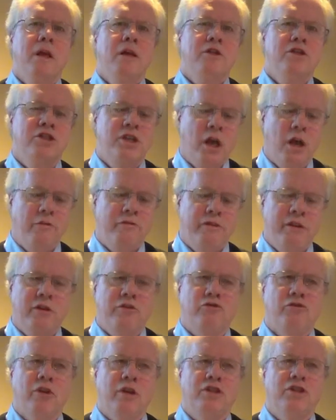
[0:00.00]

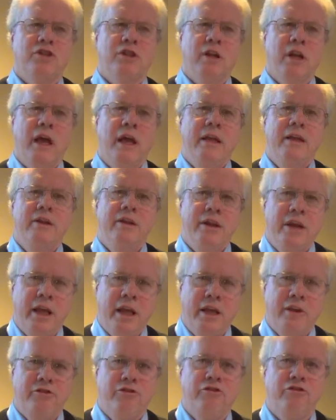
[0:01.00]
self-interest
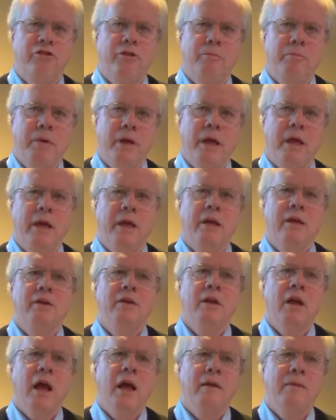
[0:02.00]
needs to be
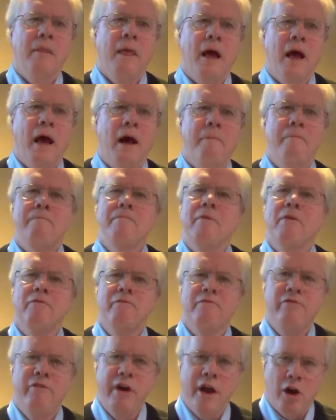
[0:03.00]

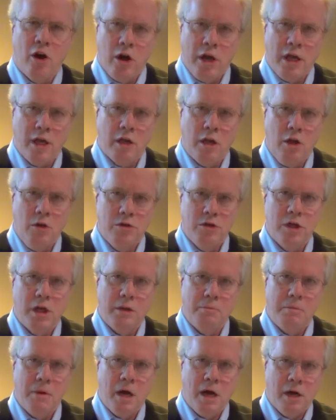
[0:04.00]
very
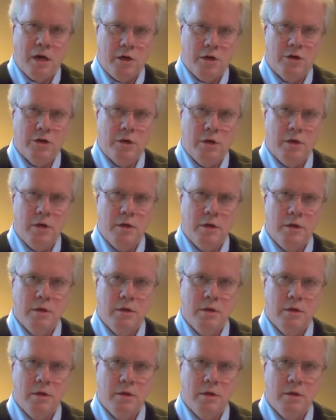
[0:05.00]
closely monitored.